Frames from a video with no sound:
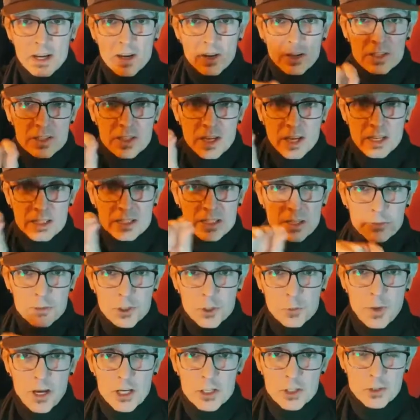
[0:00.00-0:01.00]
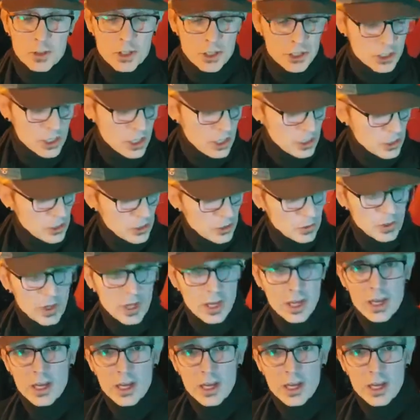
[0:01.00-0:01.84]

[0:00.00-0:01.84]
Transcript: because I got something special to show you